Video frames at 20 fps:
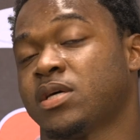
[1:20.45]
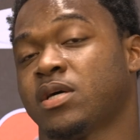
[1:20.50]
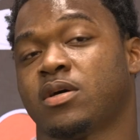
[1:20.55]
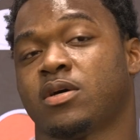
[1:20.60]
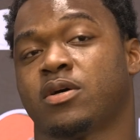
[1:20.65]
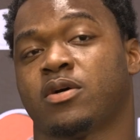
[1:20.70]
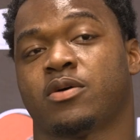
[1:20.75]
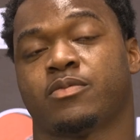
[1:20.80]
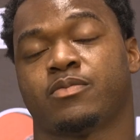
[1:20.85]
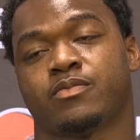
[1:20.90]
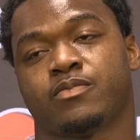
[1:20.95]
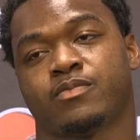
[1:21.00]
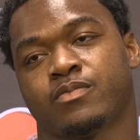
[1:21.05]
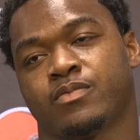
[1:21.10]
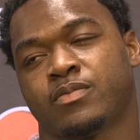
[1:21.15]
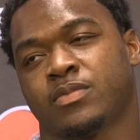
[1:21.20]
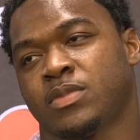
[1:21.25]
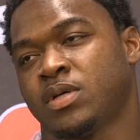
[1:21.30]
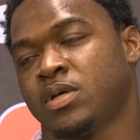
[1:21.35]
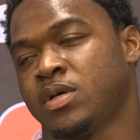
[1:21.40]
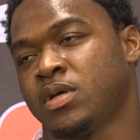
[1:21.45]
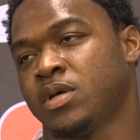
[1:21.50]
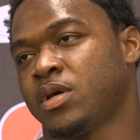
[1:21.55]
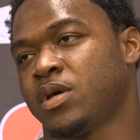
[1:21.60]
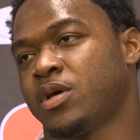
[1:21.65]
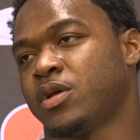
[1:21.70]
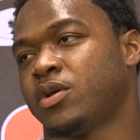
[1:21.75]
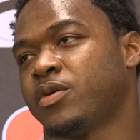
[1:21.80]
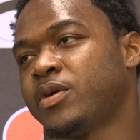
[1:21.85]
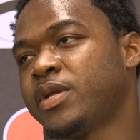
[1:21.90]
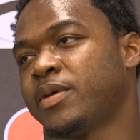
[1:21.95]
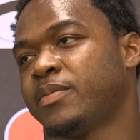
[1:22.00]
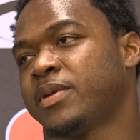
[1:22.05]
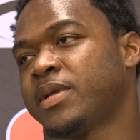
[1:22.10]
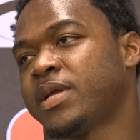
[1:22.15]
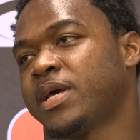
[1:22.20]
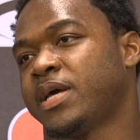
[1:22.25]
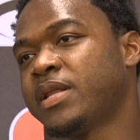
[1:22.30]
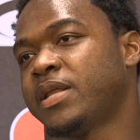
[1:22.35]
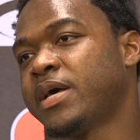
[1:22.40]
Um, you know, any
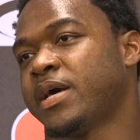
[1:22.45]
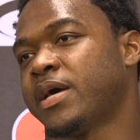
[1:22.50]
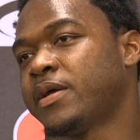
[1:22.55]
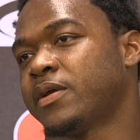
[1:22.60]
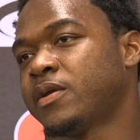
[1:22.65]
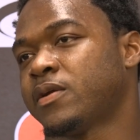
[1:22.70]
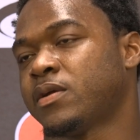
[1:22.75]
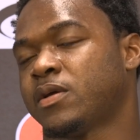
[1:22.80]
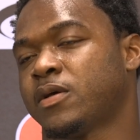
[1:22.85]
play that